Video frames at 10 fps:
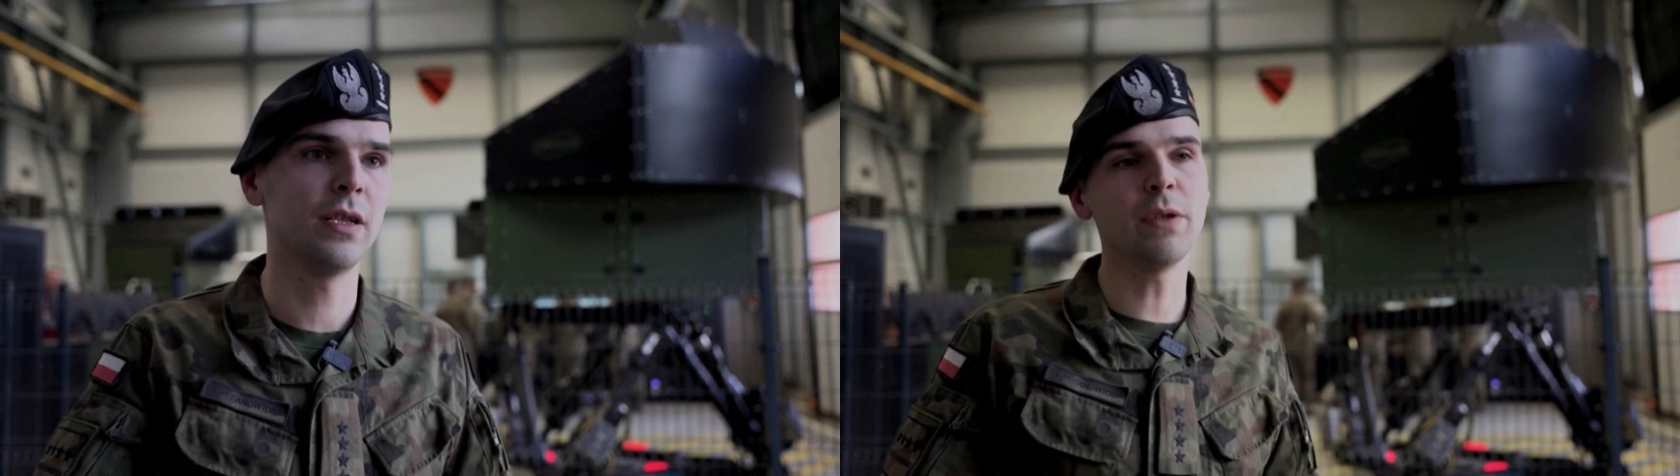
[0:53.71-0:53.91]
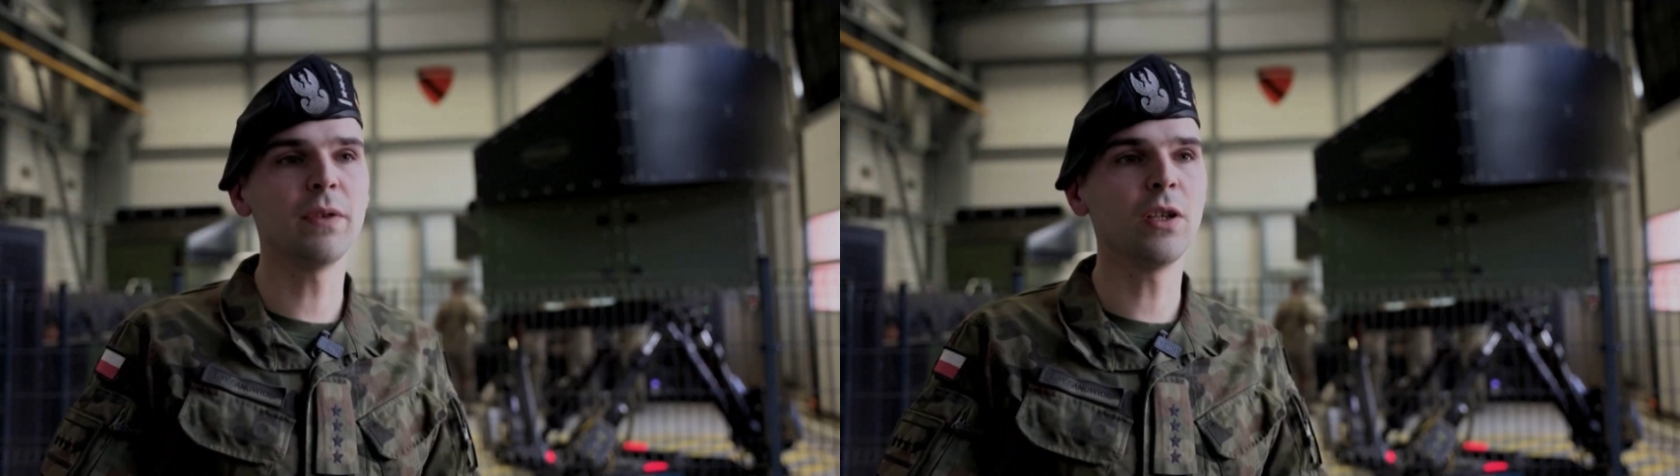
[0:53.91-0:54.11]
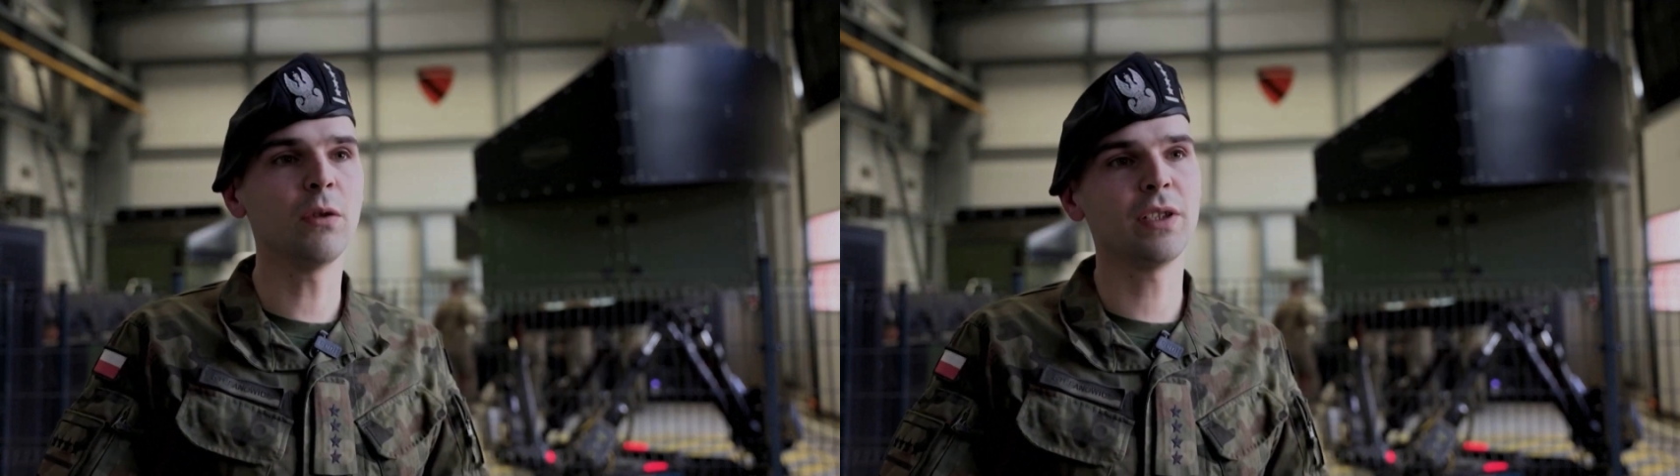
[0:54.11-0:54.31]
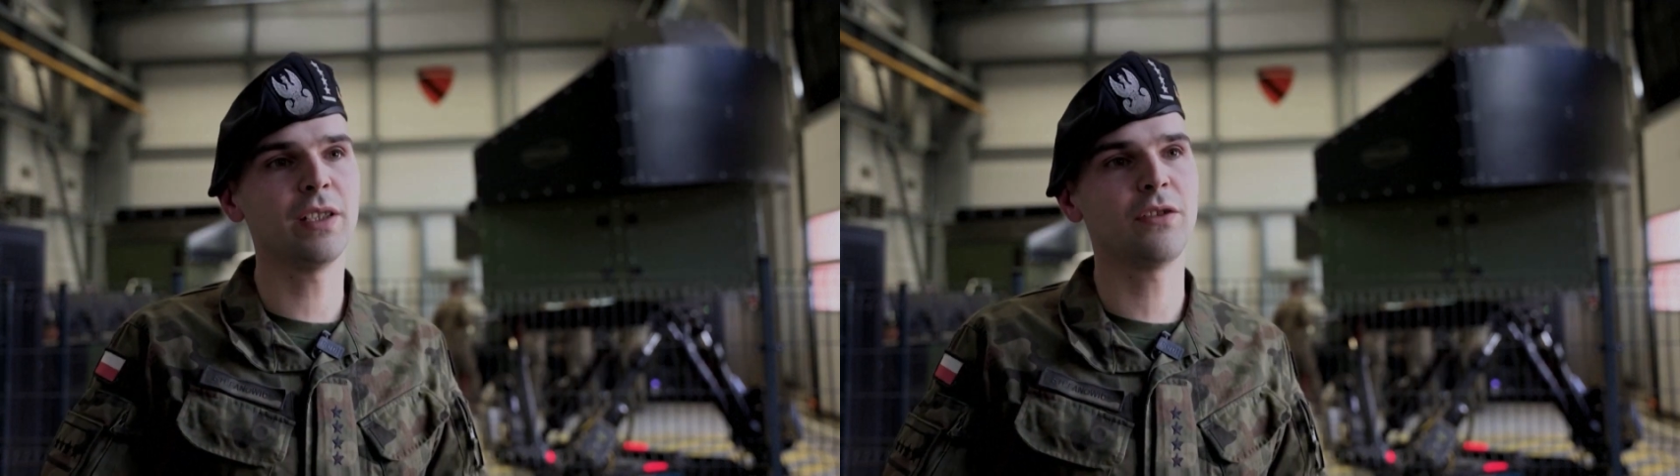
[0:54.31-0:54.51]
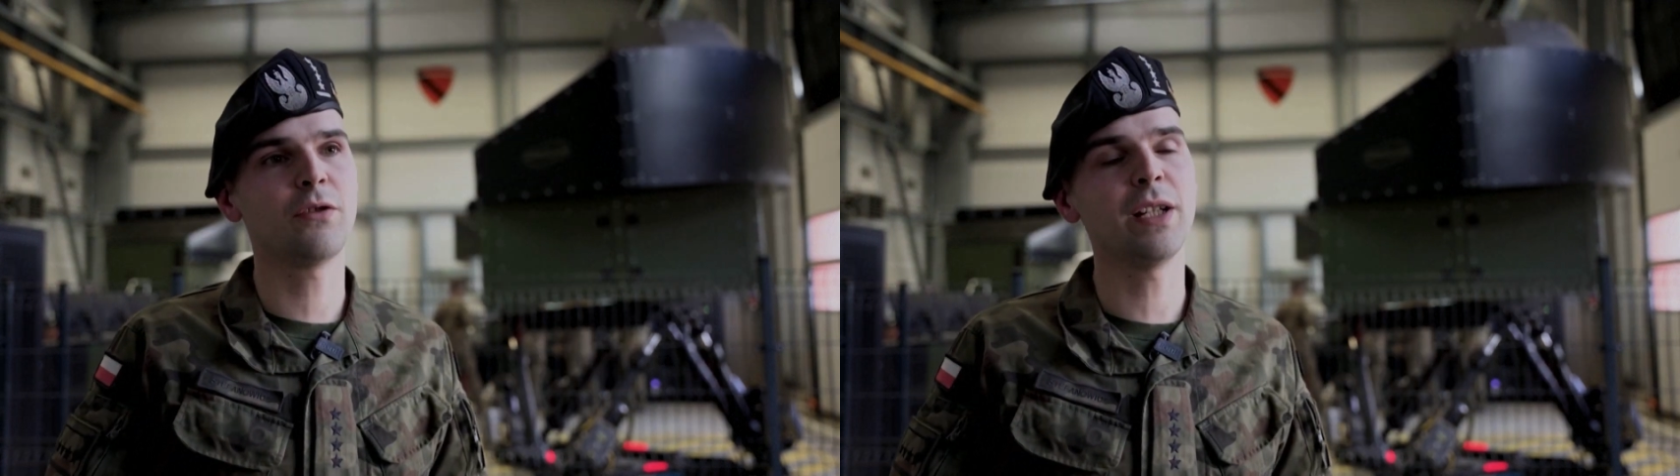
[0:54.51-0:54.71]
Even though
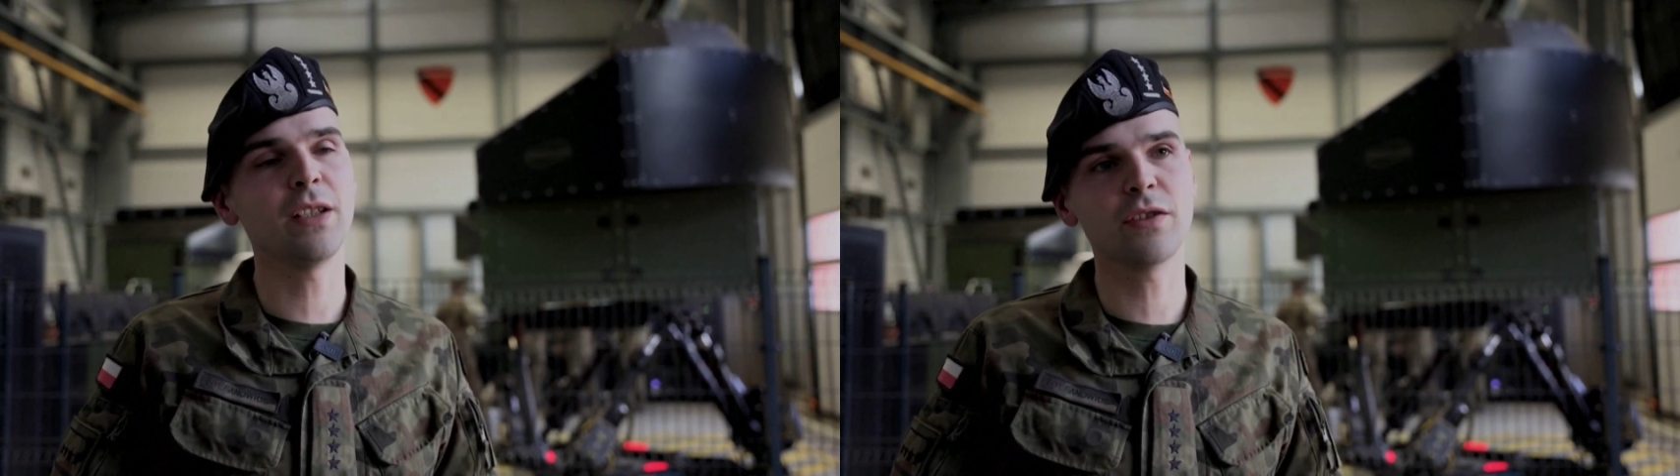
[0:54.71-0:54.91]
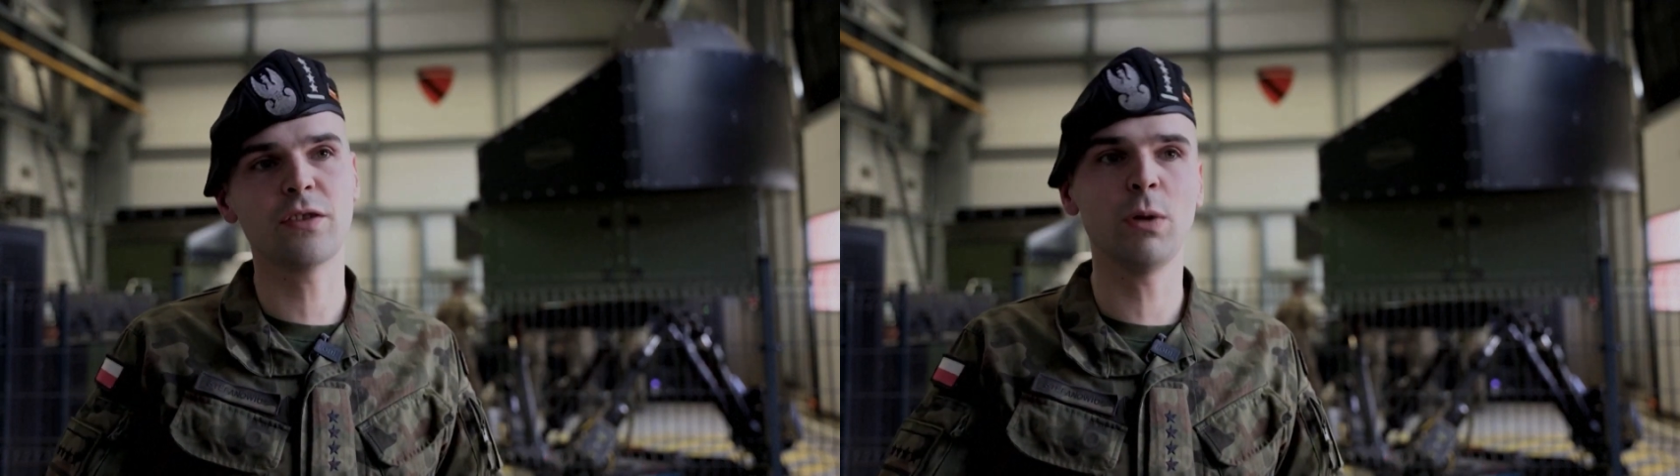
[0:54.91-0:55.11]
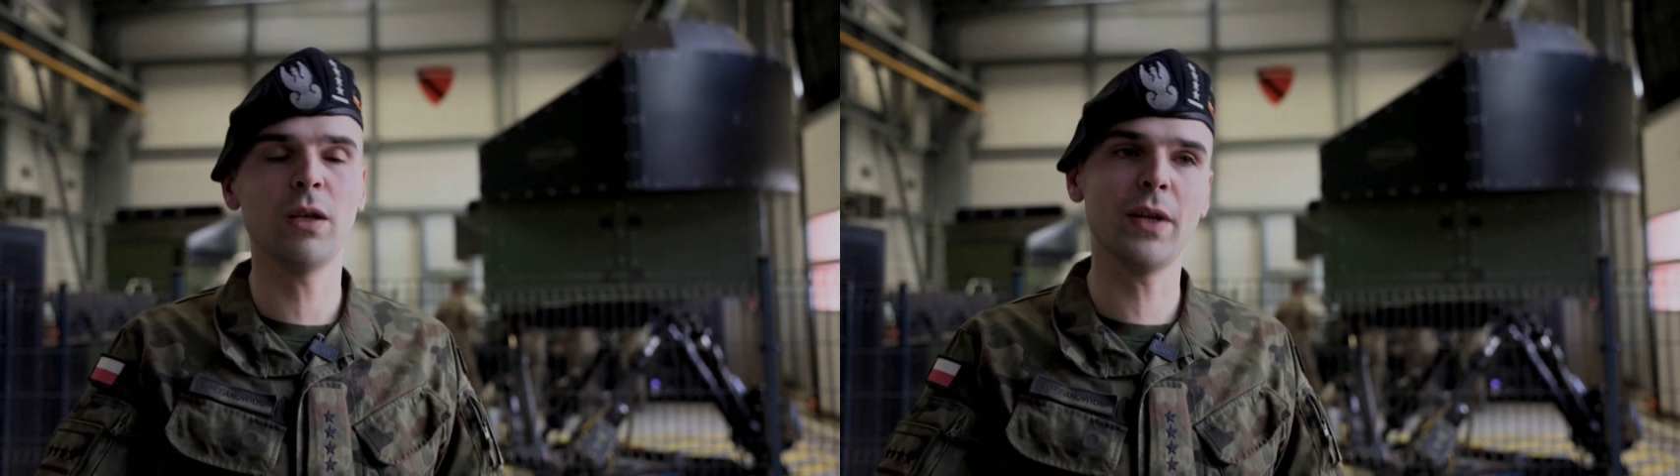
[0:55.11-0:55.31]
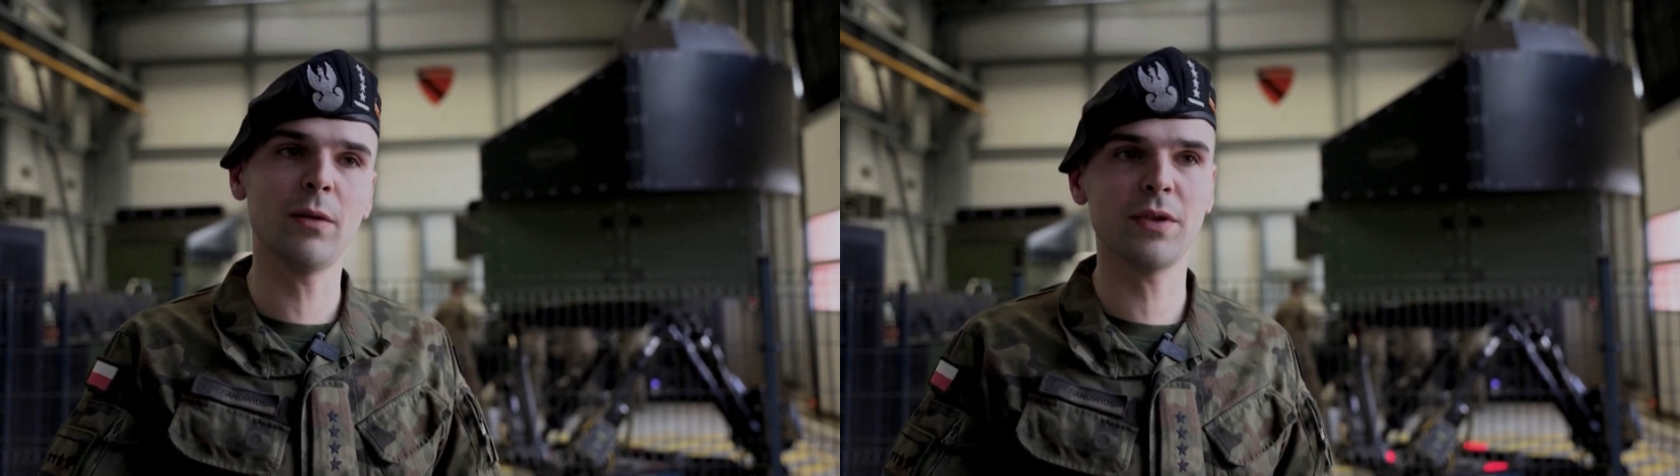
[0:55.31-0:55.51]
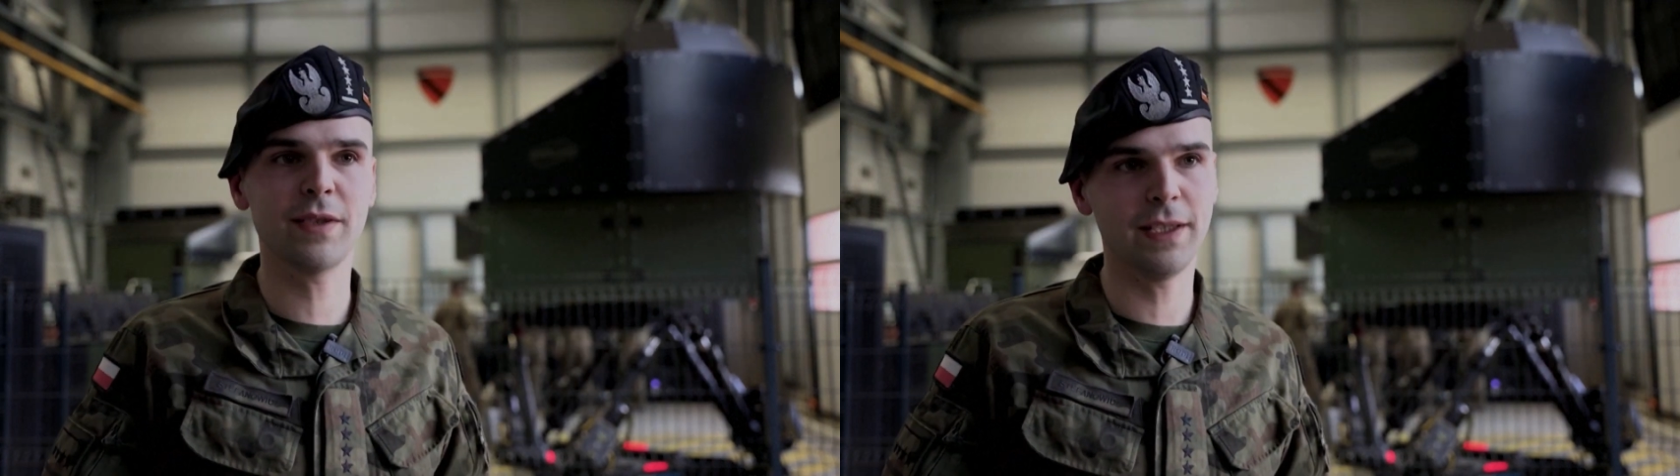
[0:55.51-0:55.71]
the training is 12
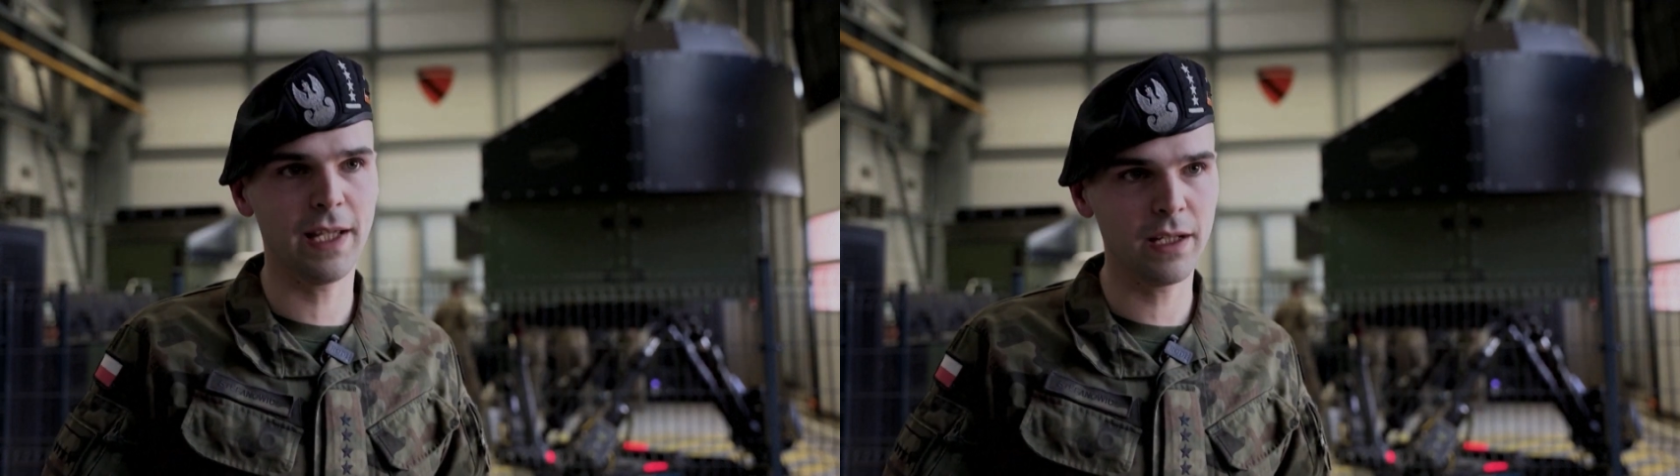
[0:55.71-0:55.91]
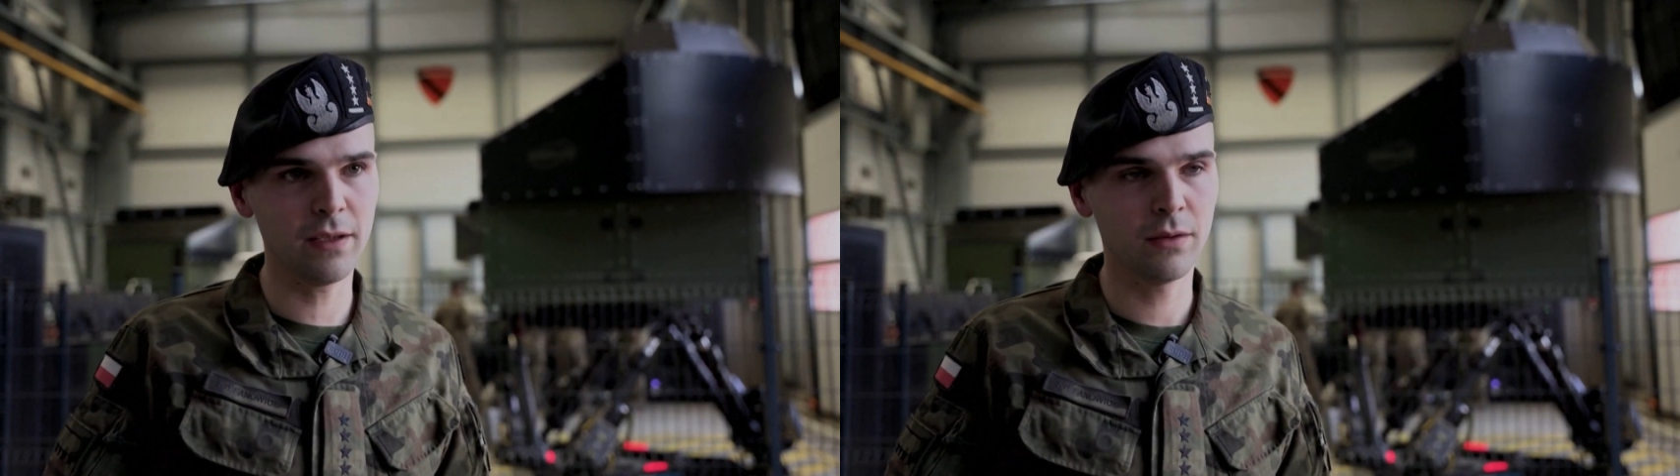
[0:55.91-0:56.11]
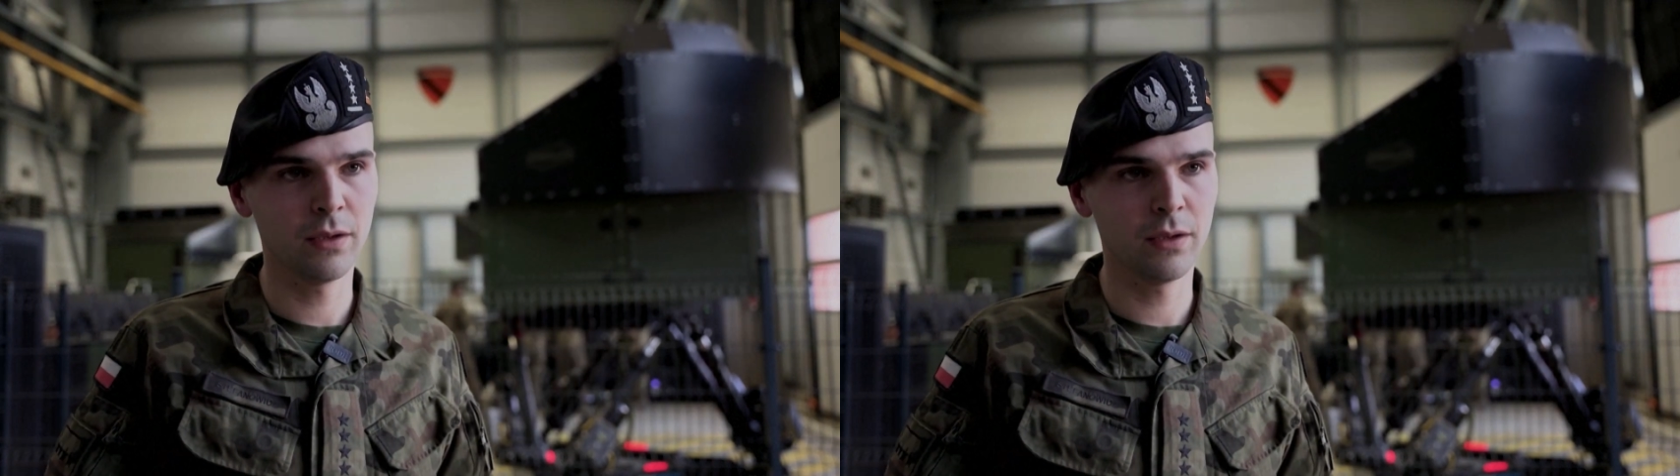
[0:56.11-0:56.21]
hours a day,